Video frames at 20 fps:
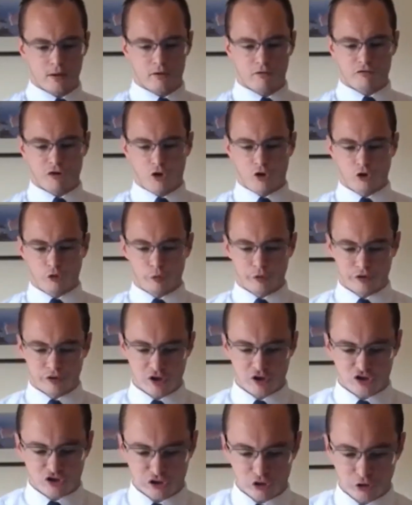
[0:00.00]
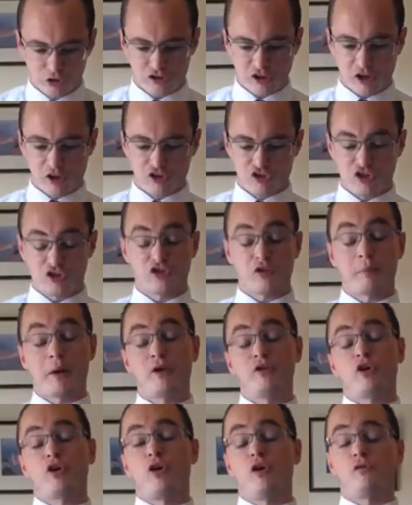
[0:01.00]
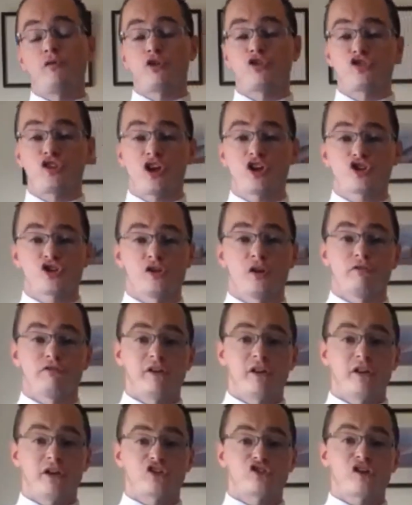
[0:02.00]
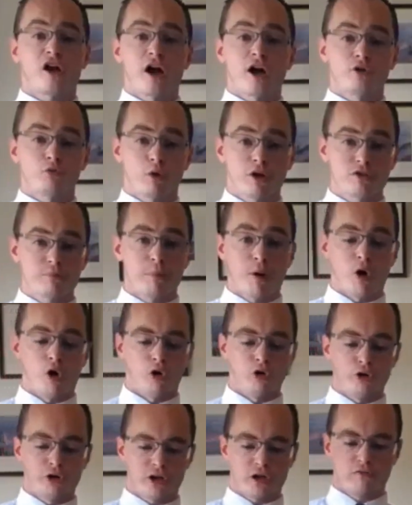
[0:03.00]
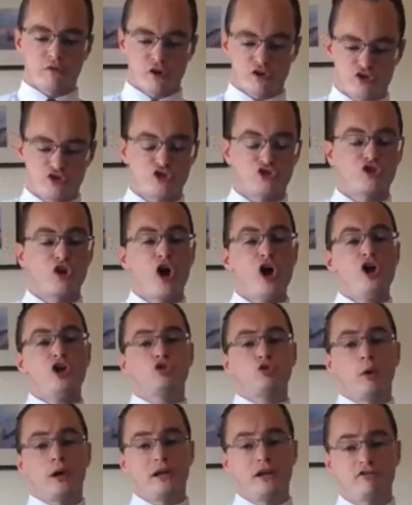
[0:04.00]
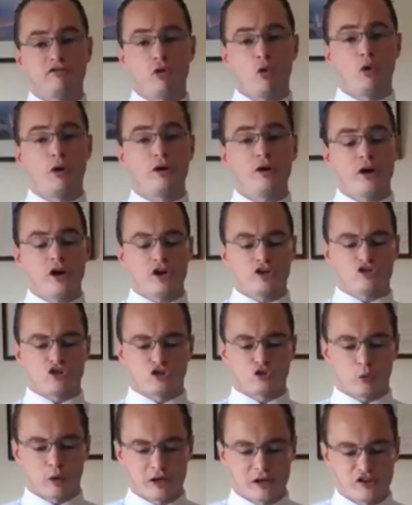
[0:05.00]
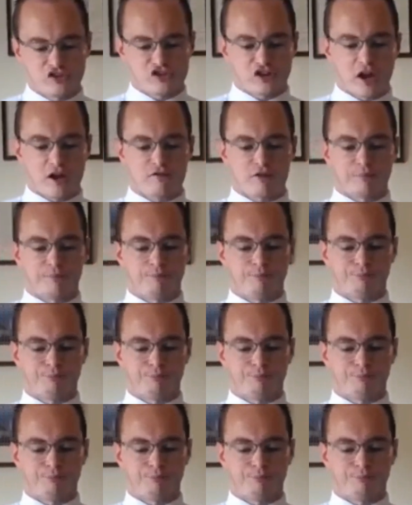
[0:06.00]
Following this, Luke tells us about the conversation that Felix had with Paul. Look at verses 24 to 27.